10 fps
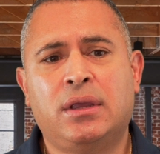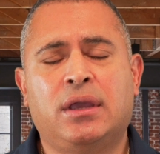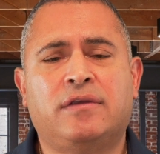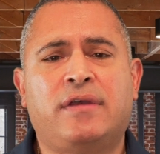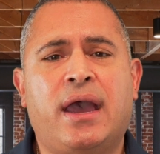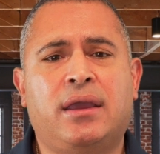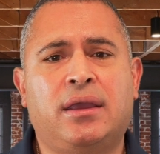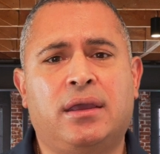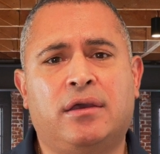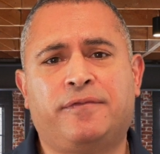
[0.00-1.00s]
is that
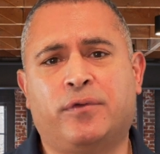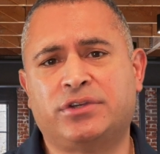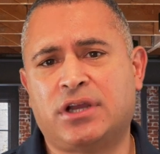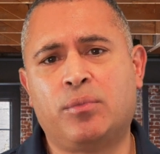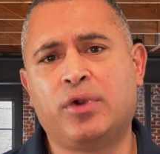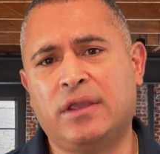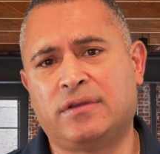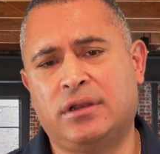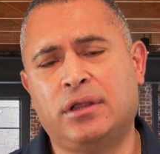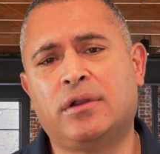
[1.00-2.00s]
if for some
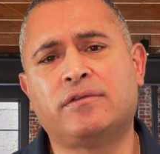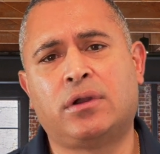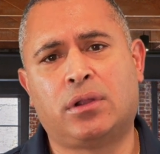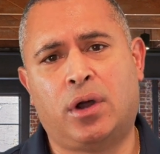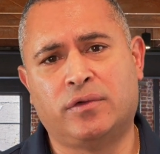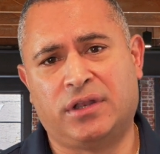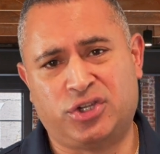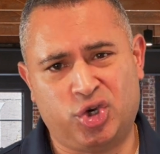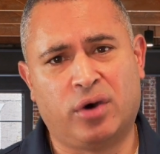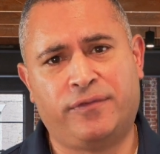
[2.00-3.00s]
reason a deal doesn't close and
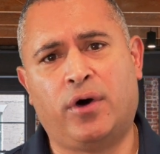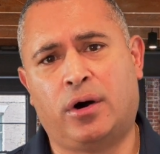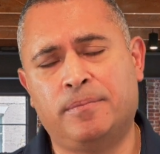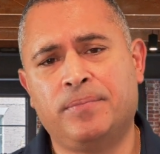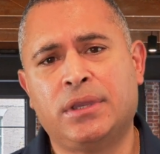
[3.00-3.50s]
it's your fault,